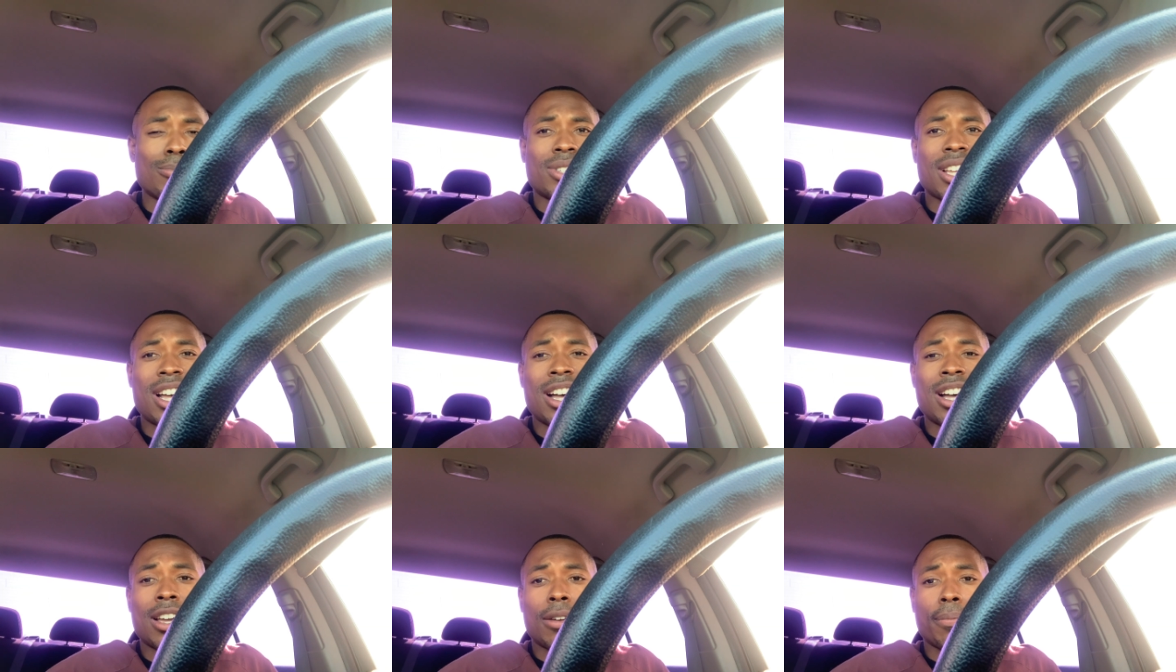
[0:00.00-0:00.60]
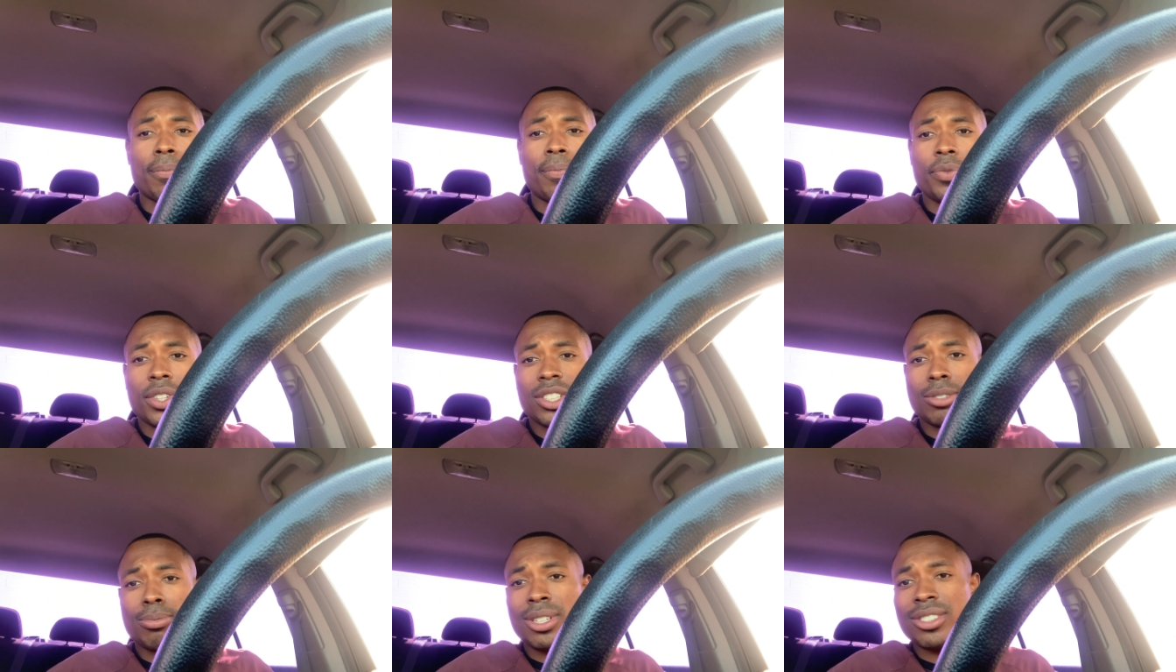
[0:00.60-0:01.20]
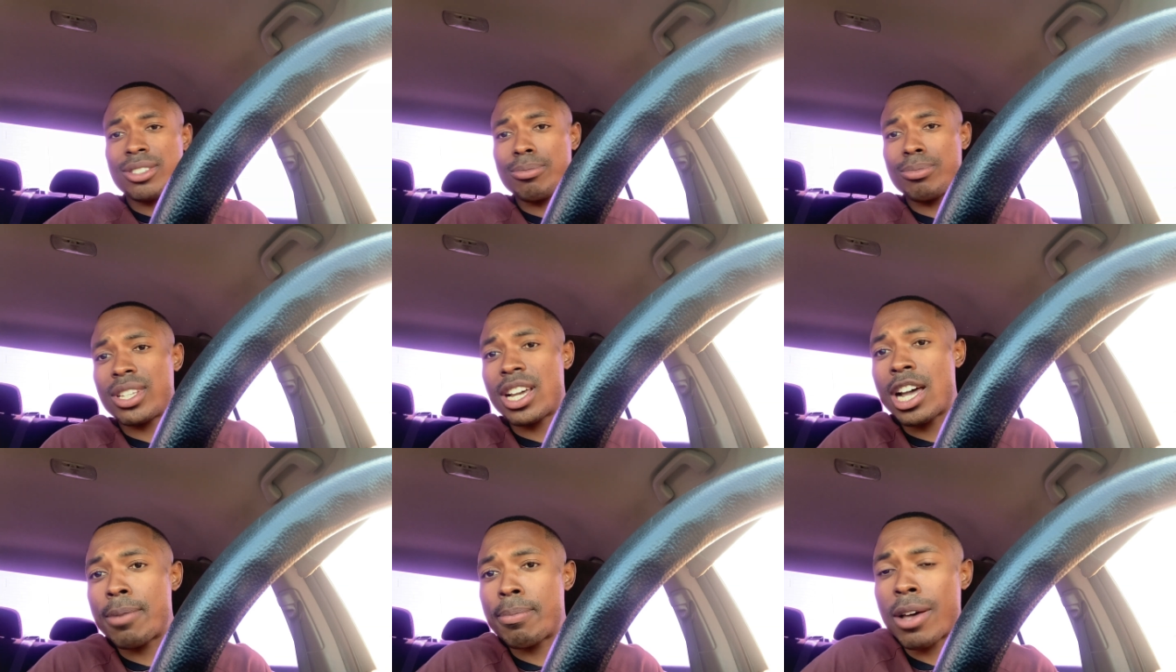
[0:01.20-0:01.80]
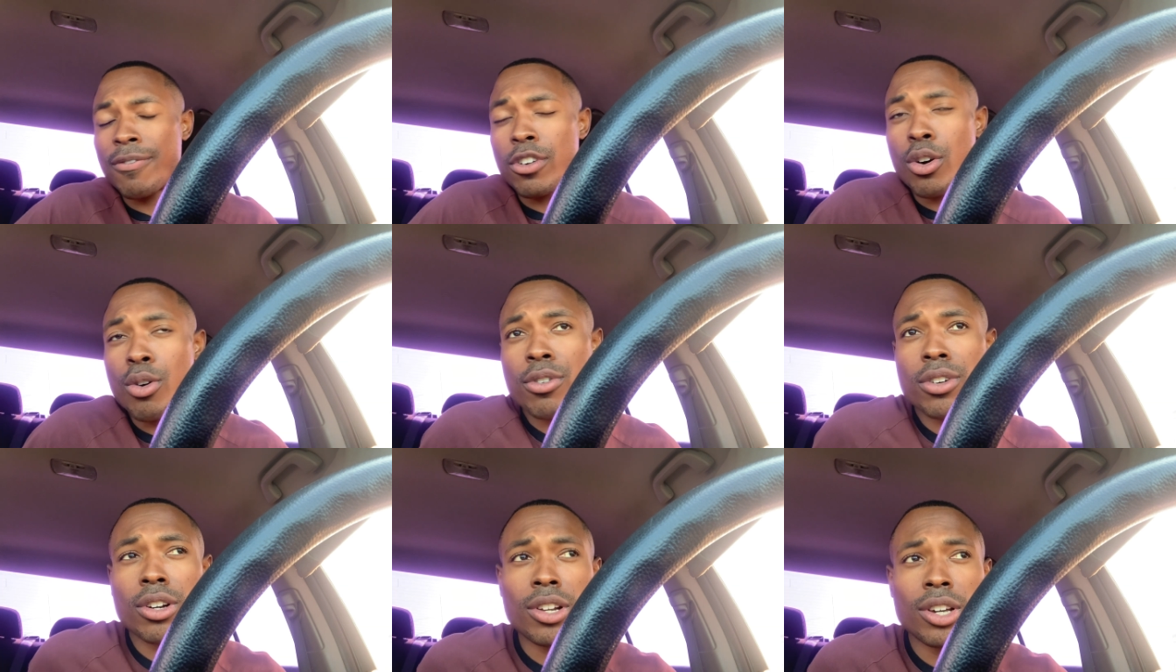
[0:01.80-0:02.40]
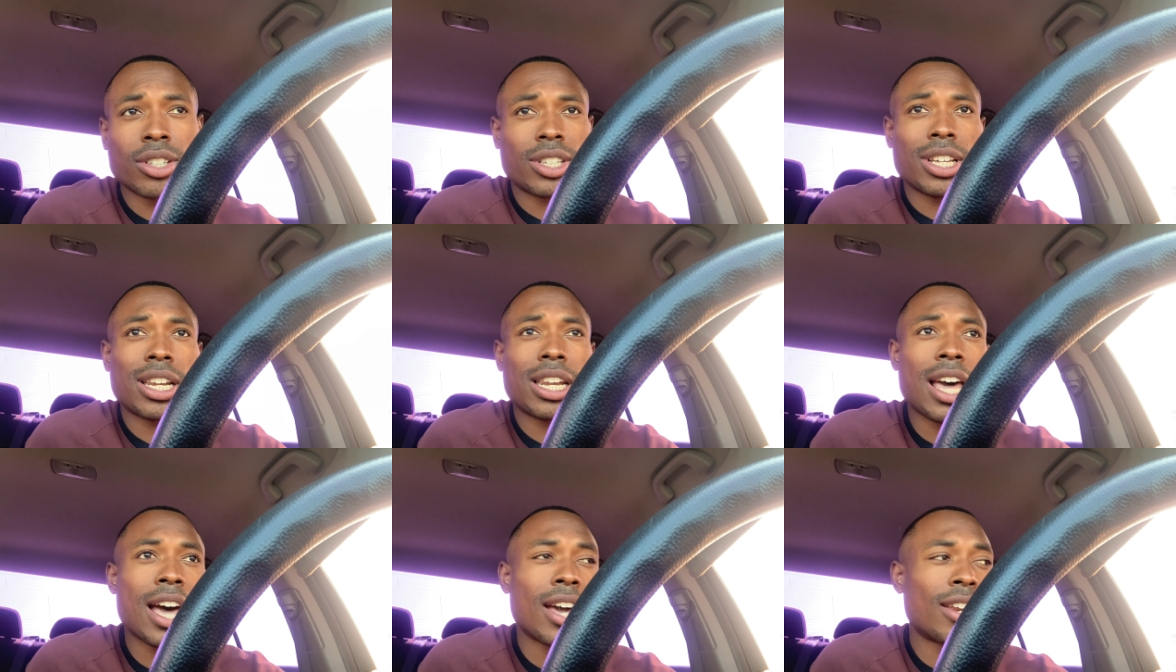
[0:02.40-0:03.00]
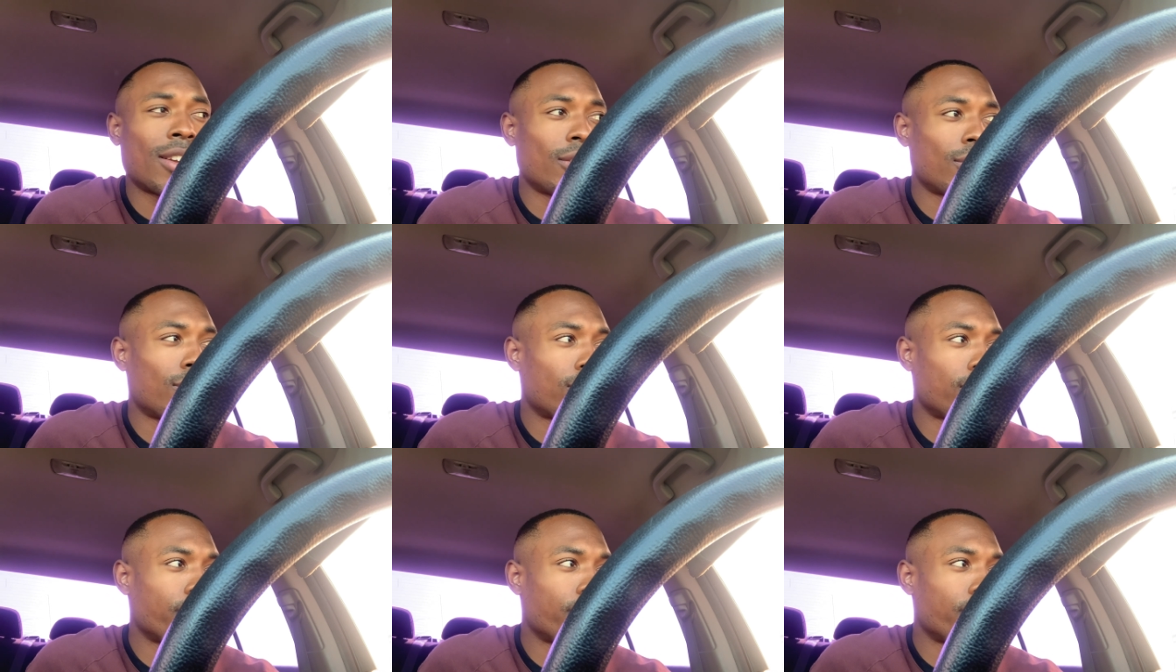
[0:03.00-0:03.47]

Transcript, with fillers: time. It's been some time. I've overlooked a lot of